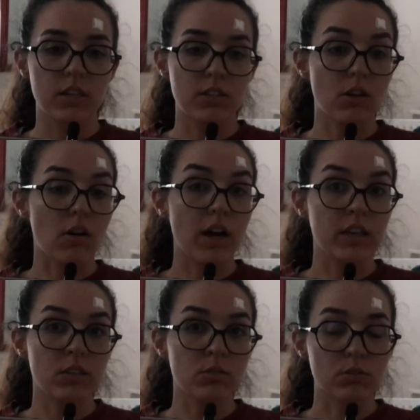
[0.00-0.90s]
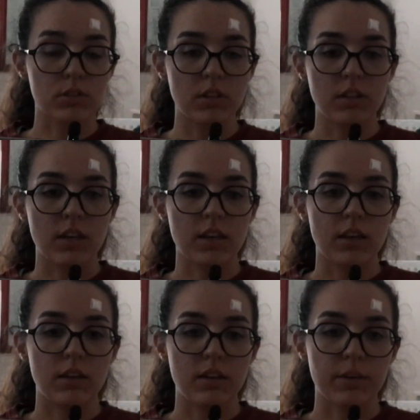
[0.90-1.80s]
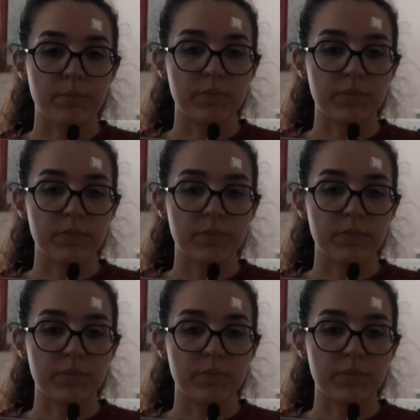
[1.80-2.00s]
So I used the